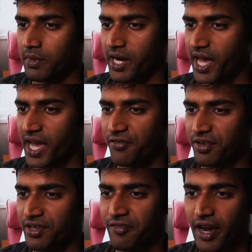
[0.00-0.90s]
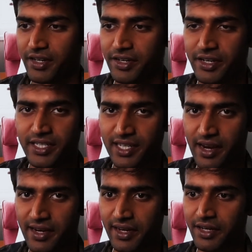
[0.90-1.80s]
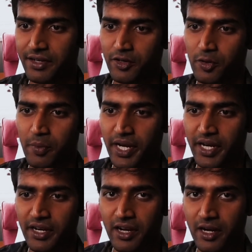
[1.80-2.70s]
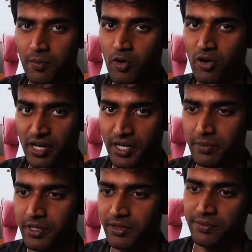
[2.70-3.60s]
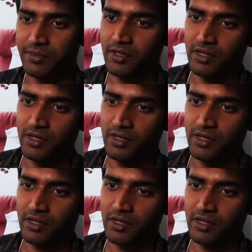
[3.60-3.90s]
but I have refactored it slightly to make it a little more readable